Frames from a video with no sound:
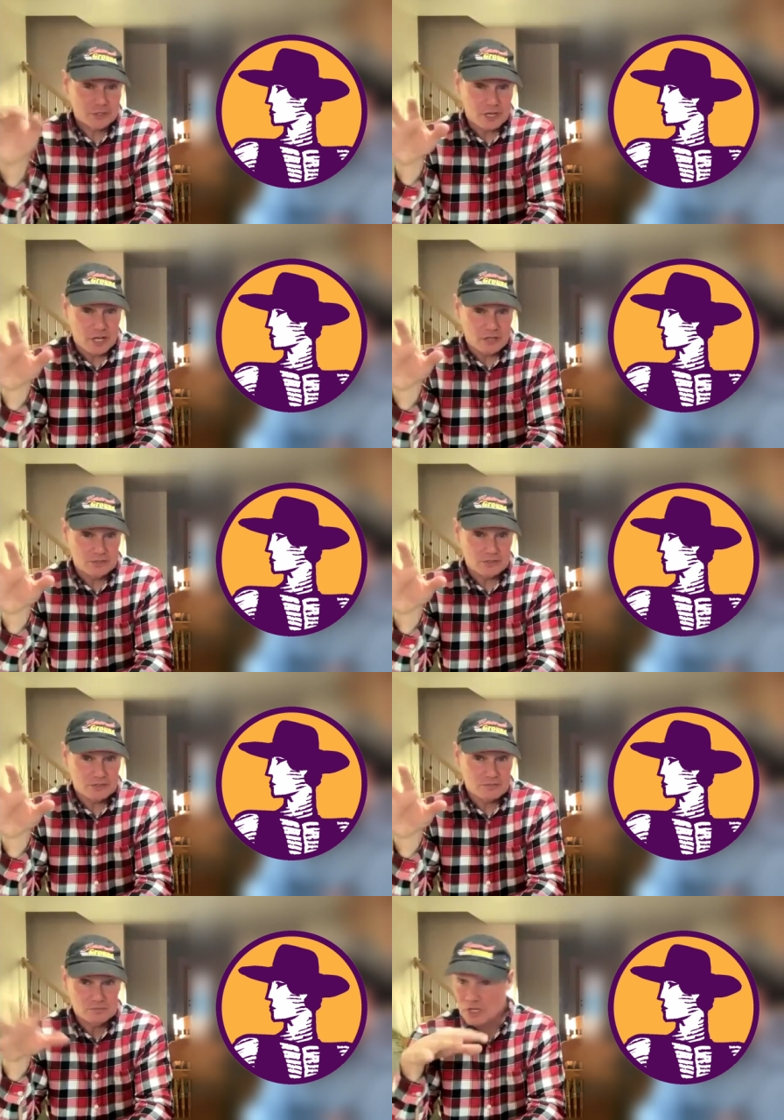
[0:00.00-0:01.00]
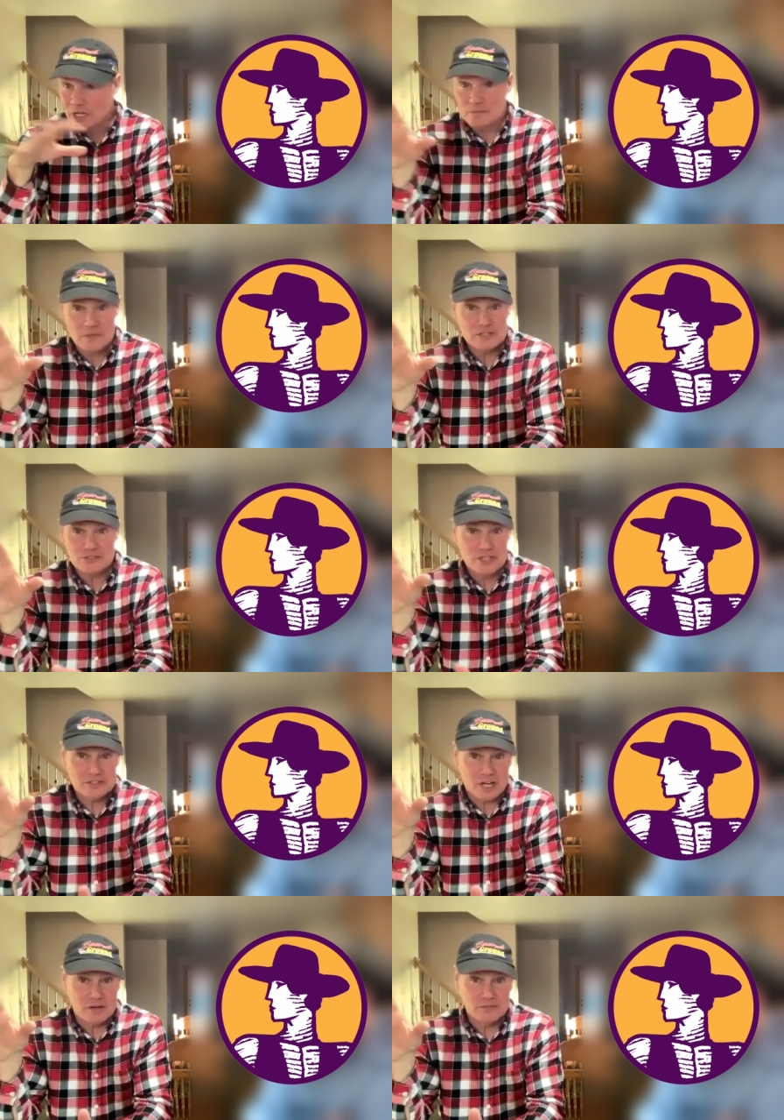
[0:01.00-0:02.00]
endocrinologist. Okay, that's
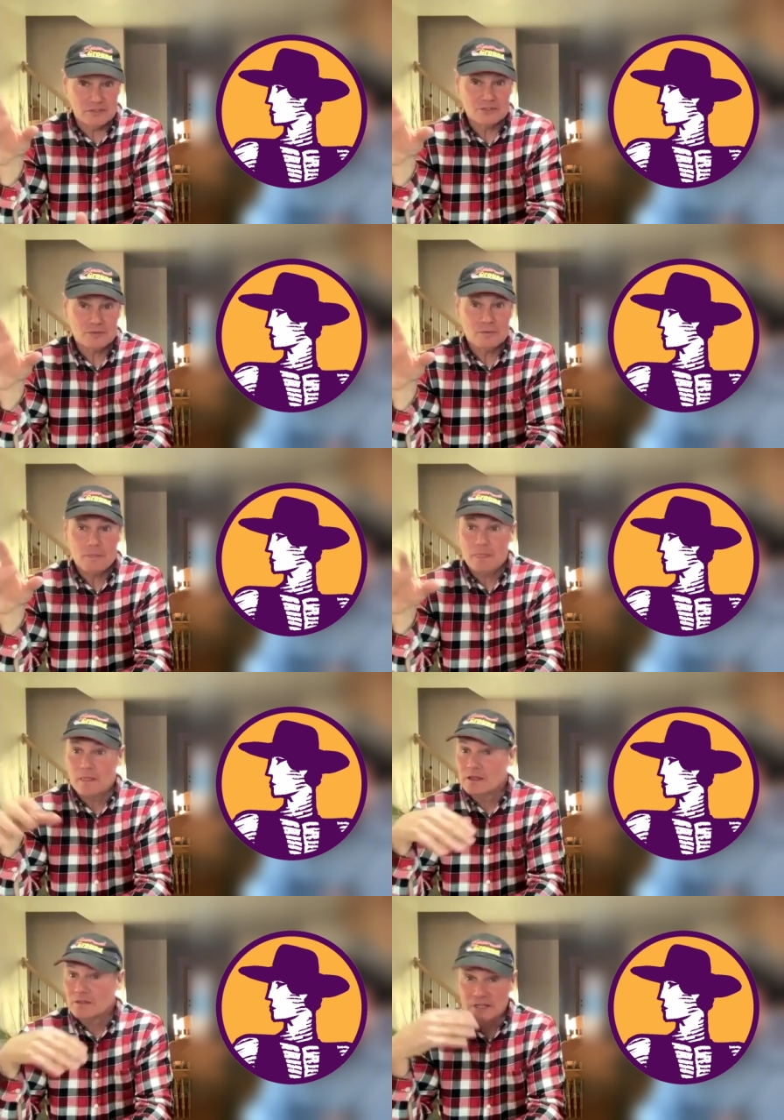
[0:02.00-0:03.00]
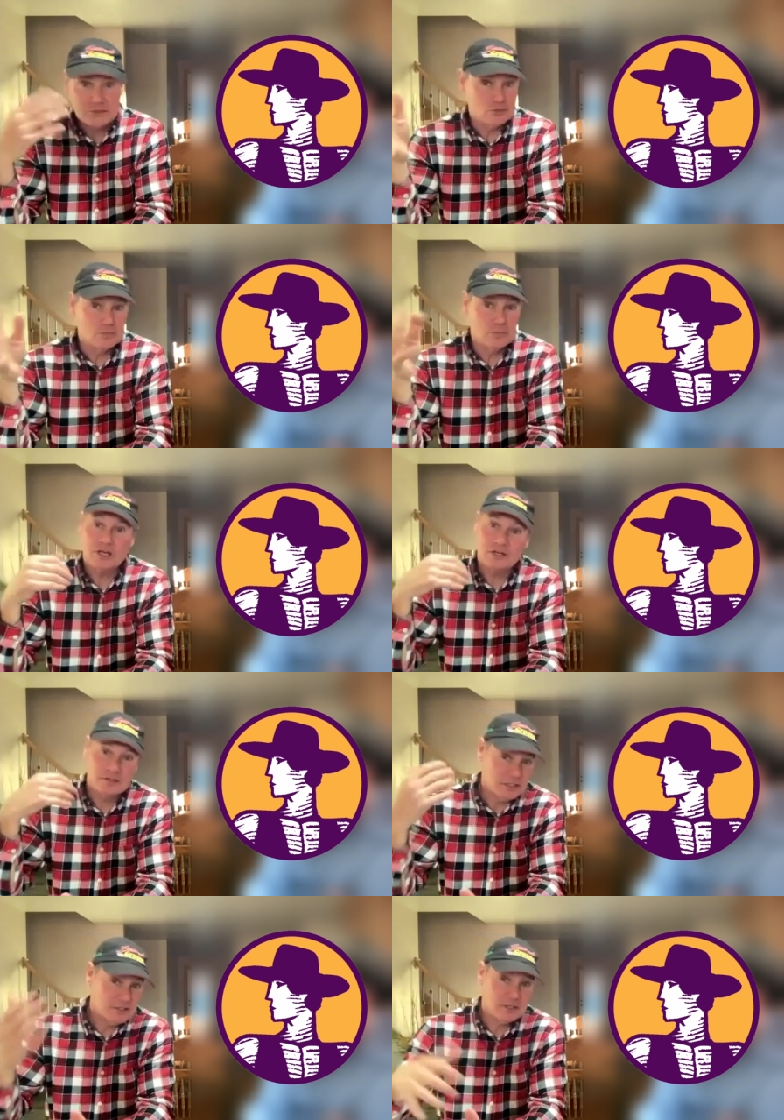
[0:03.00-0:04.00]
obvious. They drew blood.
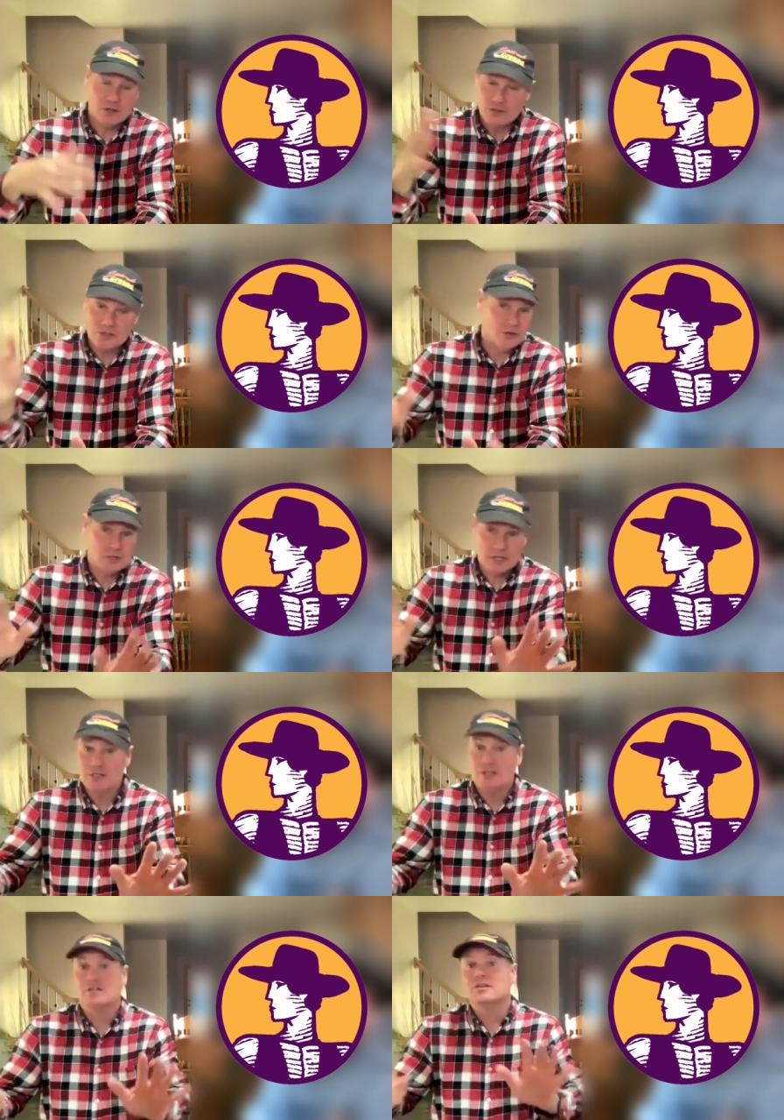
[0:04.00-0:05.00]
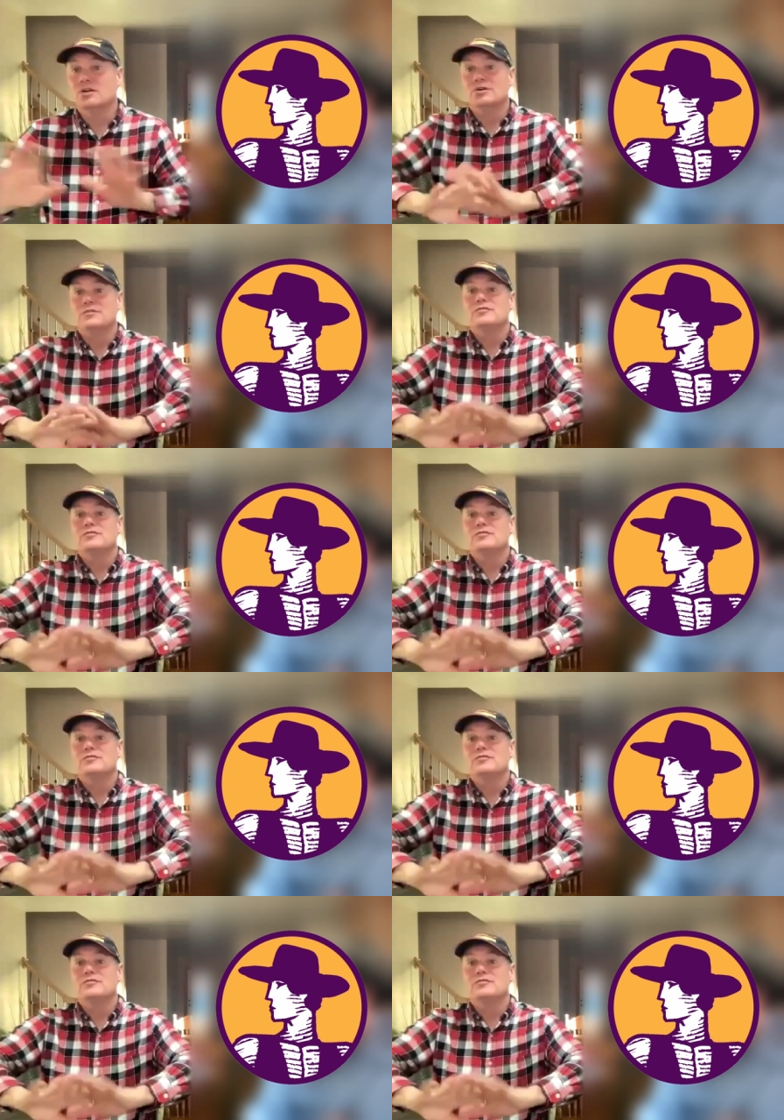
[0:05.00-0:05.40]
They did all, you know, hey, you know,